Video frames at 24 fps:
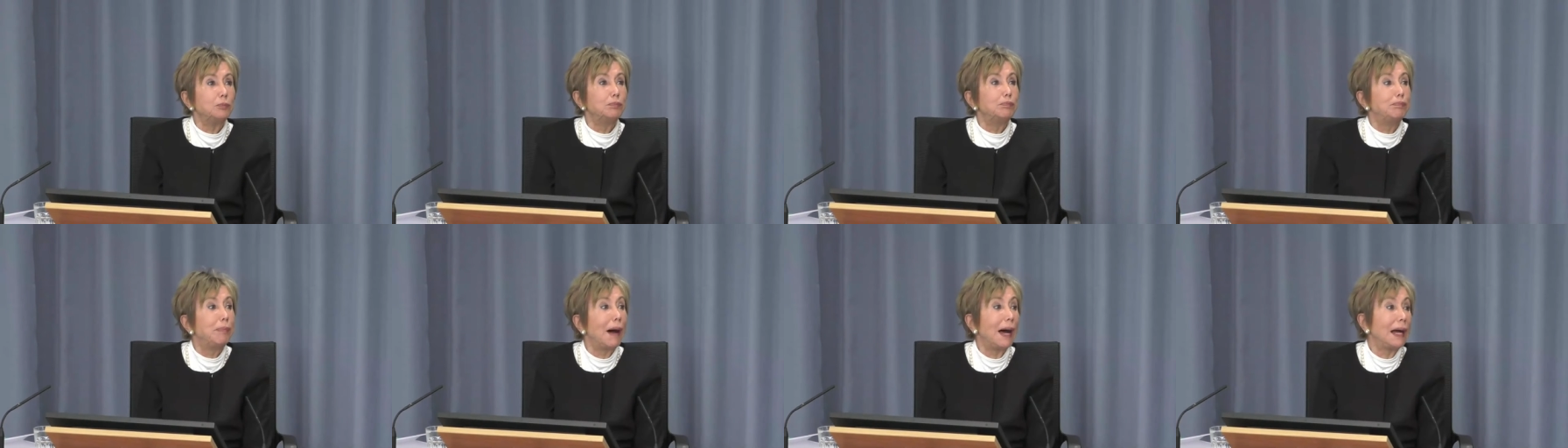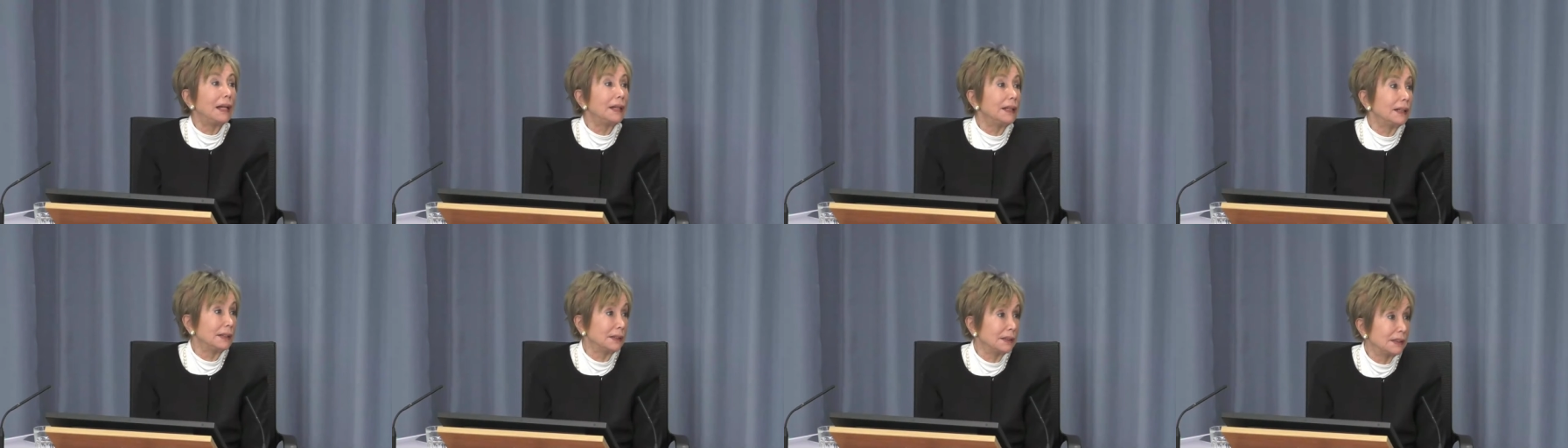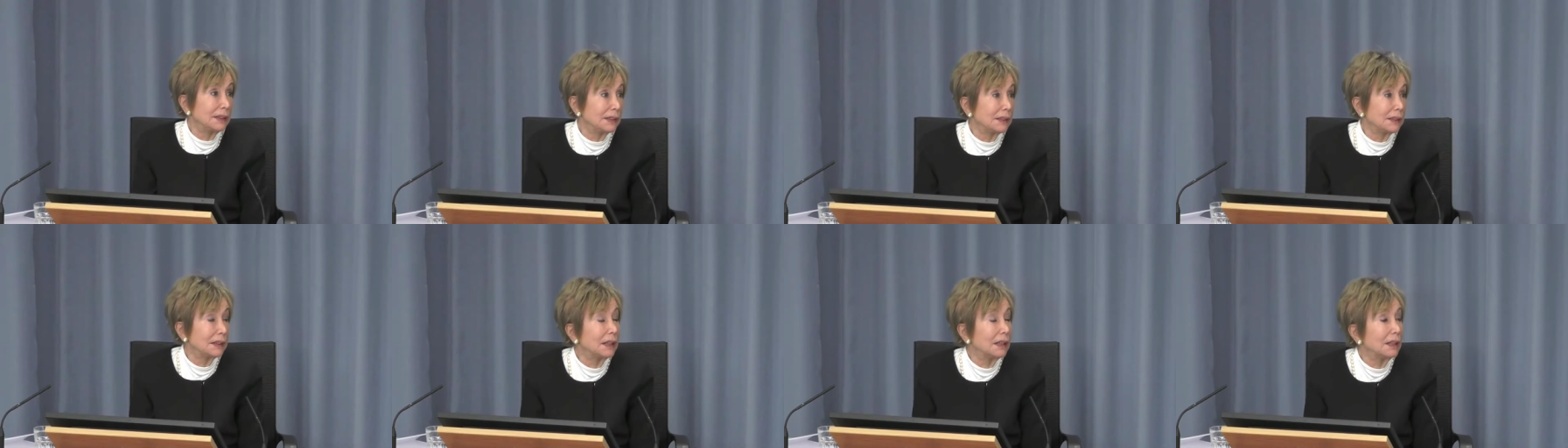
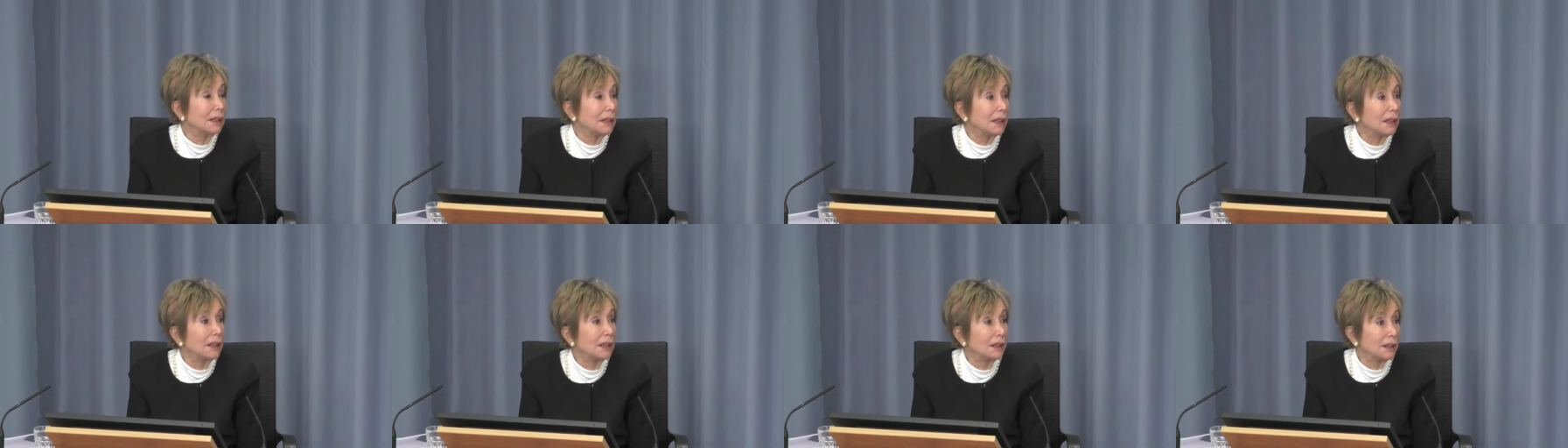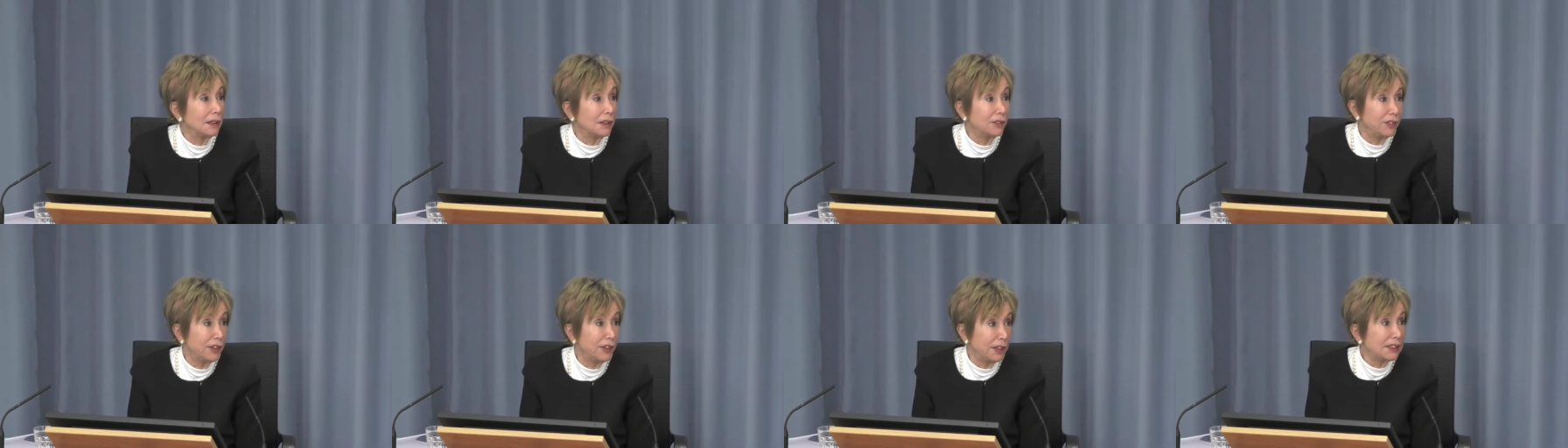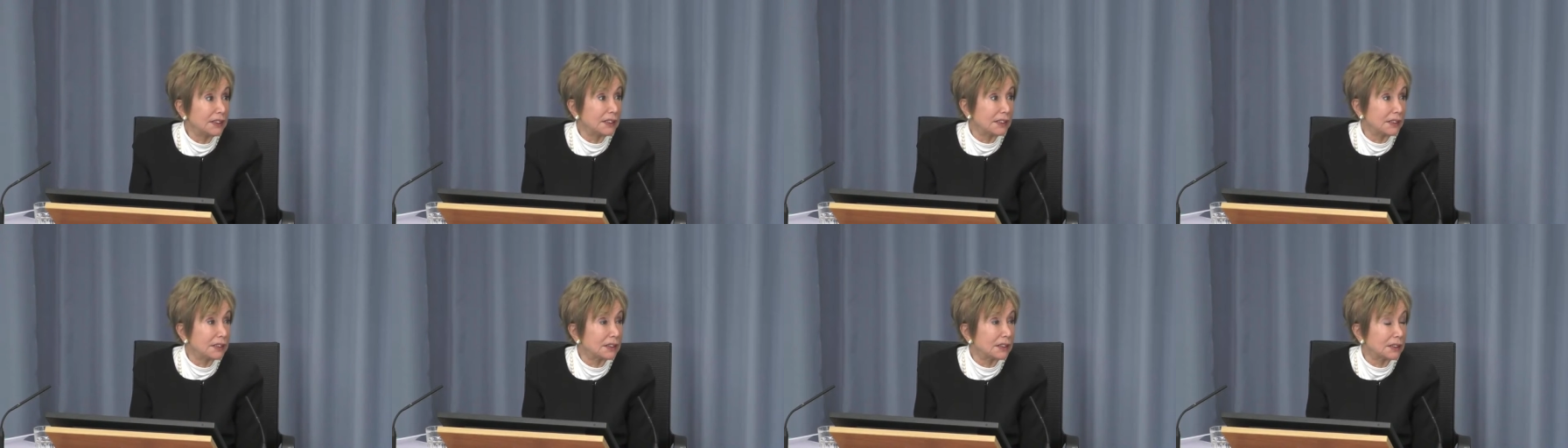balance the
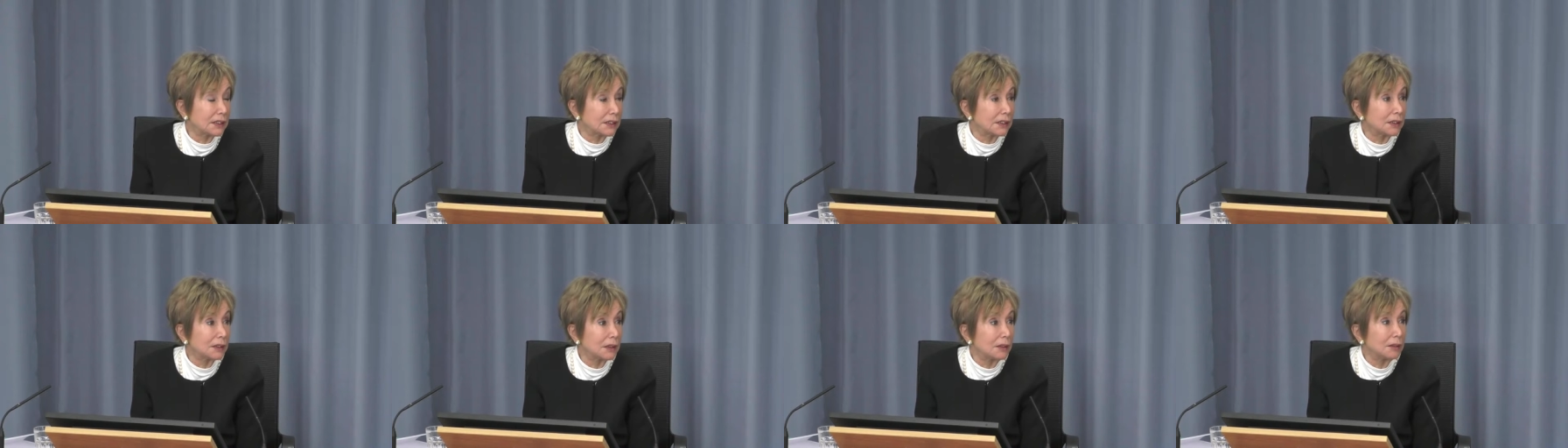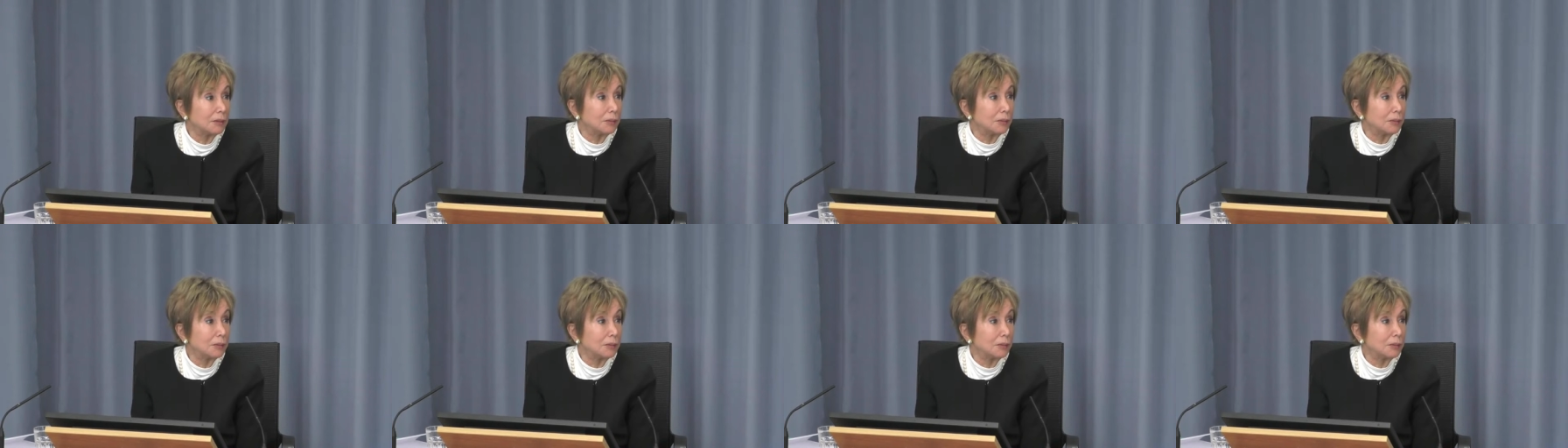risks